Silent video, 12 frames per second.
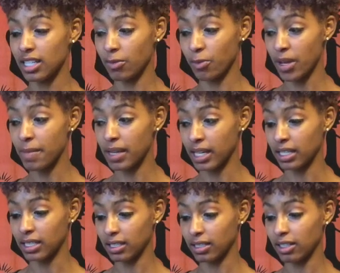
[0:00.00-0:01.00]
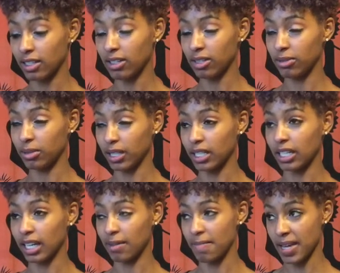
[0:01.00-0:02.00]
women who looked
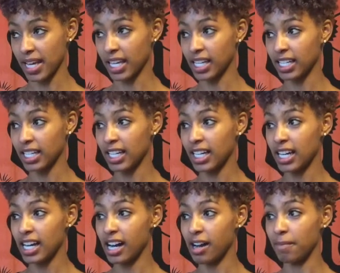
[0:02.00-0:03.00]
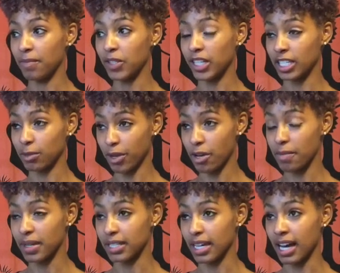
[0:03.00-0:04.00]
like me to
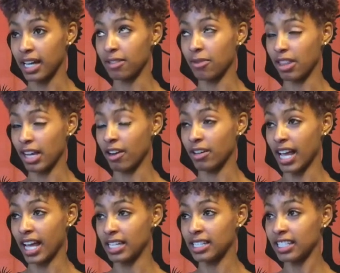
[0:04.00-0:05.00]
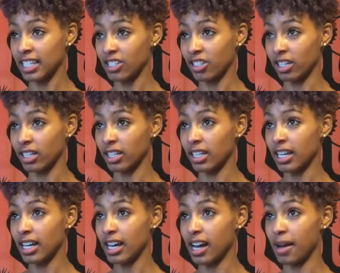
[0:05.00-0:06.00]
experiment on without anesthesia
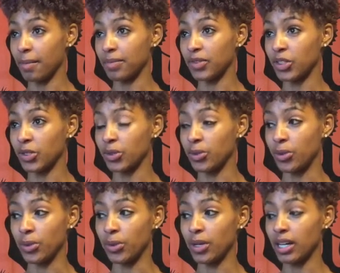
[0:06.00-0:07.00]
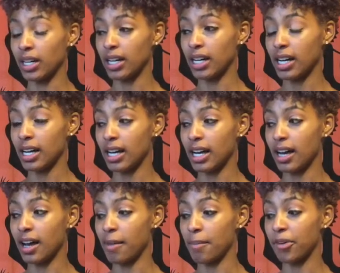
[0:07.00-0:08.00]
to
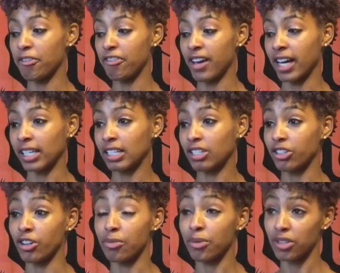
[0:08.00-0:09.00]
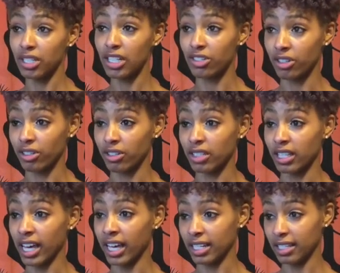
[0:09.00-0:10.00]
perfect certain procedures
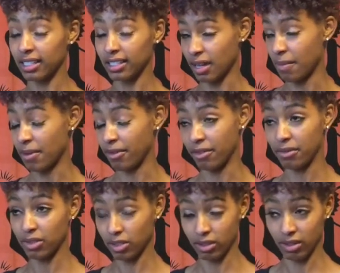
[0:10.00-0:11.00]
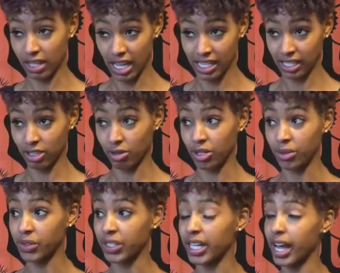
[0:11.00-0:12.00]
that some of they still
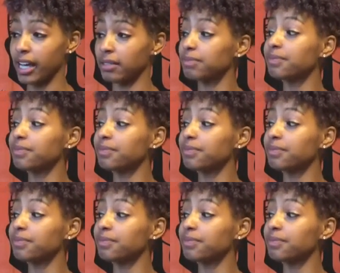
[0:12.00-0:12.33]
use today.